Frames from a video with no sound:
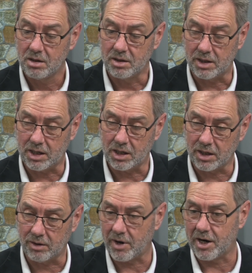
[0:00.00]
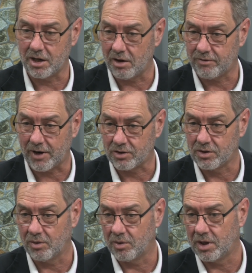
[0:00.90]
the Healing Radio
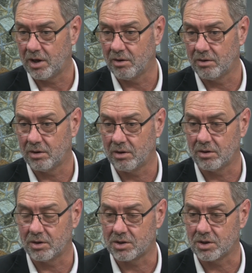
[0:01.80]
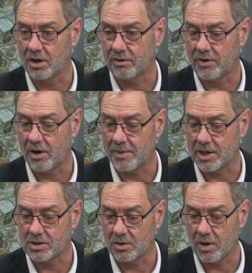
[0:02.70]
Factory were there on the side of
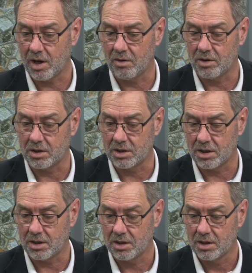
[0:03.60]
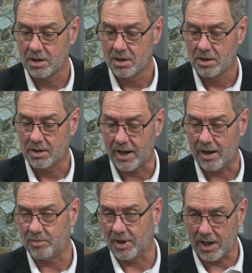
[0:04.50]
Highmarsh Square, and they
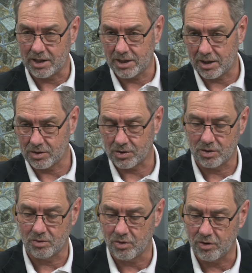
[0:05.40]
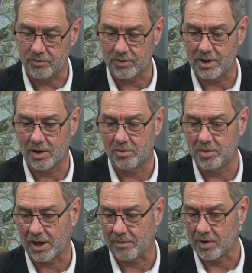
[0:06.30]
had big antennas on the roof, and they would
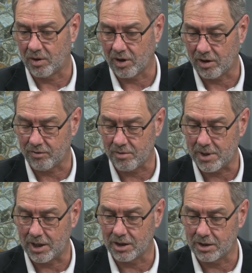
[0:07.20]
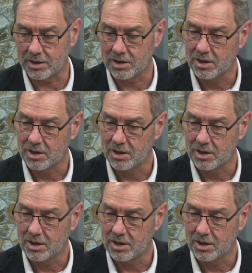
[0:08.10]
pick up the cricket from England,